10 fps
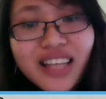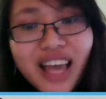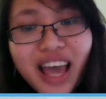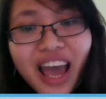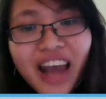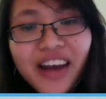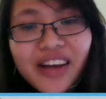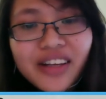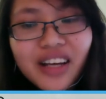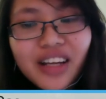and
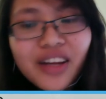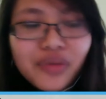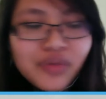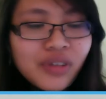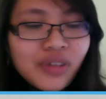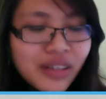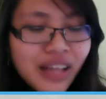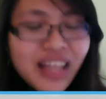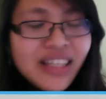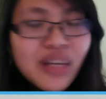
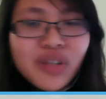those kind of